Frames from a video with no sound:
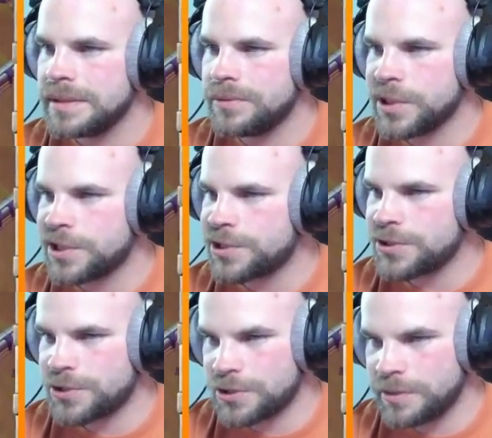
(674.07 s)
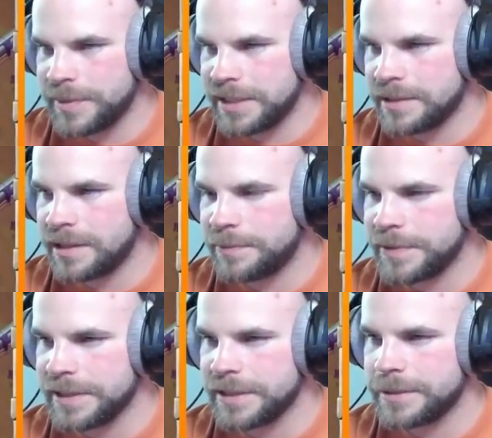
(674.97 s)
which should be enough
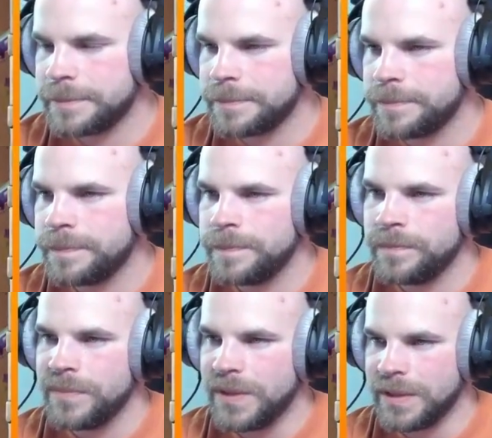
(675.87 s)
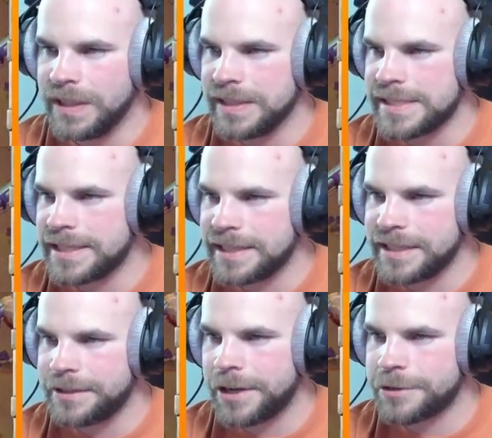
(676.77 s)
here. Again, he's got to
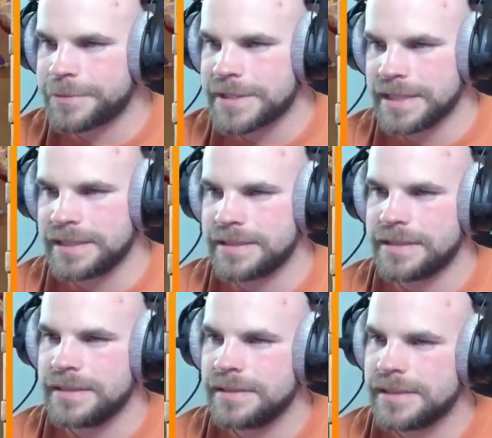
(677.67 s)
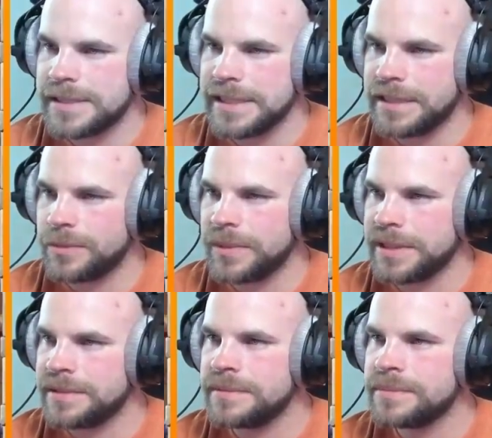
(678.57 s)
get 100% to take the win.